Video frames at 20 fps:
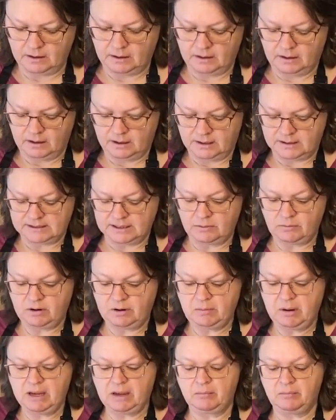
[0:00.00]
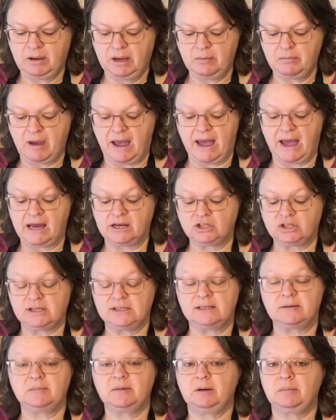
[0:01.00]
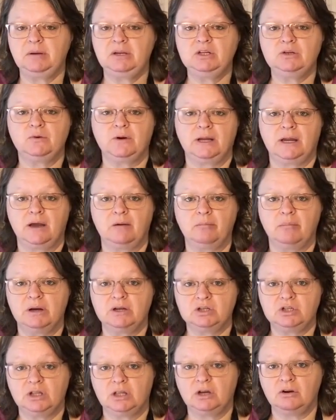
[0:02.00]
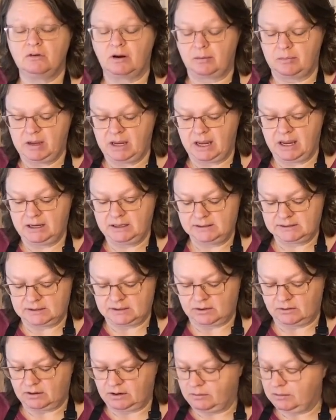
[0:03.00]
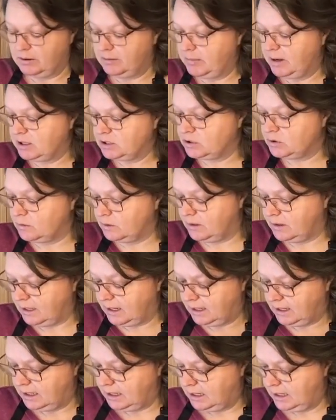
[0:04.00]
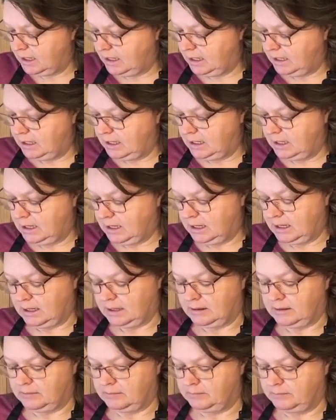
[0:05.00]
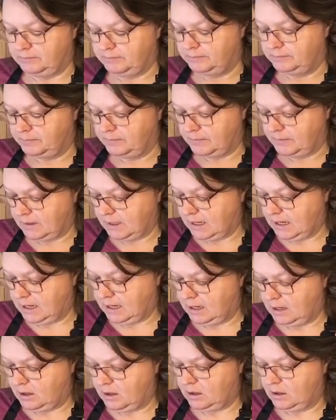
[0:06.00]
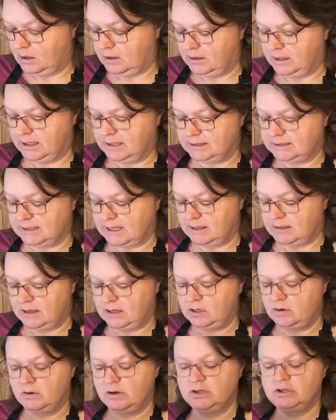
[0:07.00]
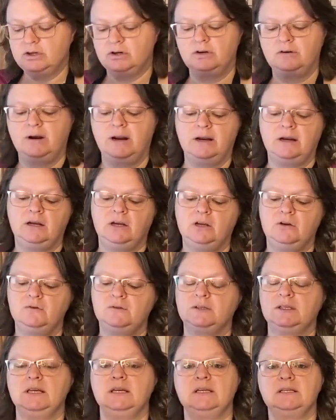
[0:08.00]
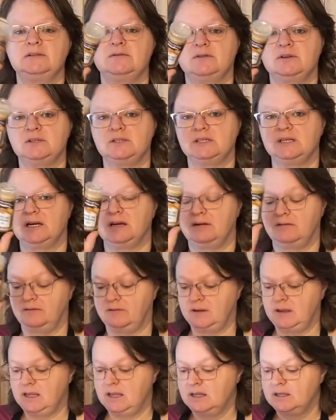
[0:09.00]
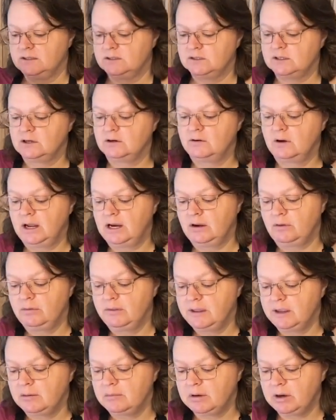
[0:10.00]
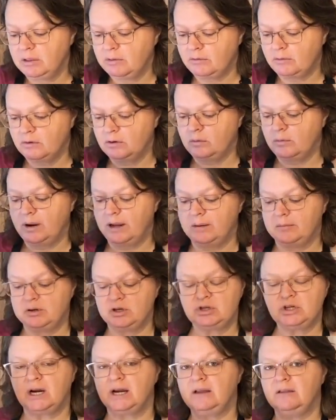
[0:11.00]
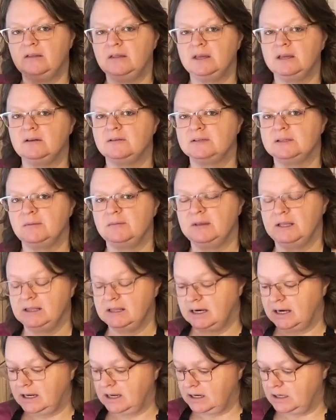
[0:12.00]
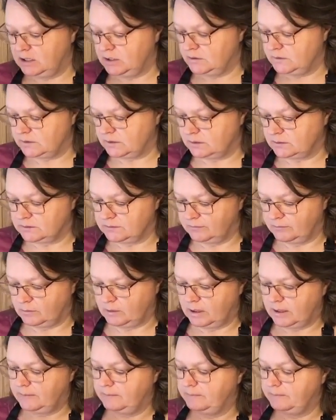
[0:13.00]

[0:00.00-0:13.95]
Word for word: because I want to make a big batch because I'm going to be doing a bunch of the grubbying. So I want to make sure that um, I get all this. And then you can turn around and use these for stuff. So I don't think I'm going to throw it away. I'm going to try and think of something that I can use those for.